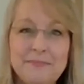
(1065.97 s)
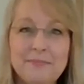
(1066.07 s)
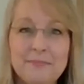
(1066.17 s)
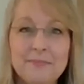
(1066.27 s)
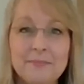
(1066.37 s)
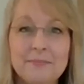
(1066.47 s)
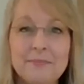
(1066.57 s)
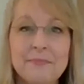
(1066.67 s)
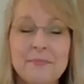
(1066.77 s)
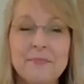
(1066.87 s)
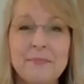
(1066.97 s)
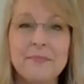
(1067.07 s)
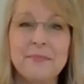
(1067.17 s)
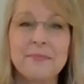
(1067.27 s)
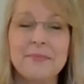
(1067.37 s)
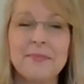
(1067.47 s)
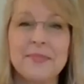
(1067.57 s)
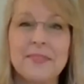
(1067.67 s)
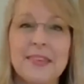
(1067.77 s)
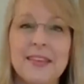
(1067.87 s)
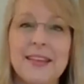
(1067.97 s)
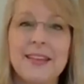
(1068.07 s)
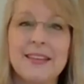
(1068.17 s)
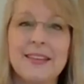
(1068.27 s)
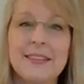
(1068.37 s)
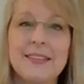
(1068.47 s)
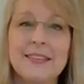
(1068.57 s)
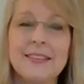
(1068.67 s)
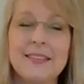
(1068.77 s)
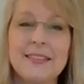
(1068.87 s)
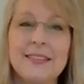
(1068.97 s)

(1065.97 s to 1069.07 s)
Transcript: No words are spoken by the person on screen.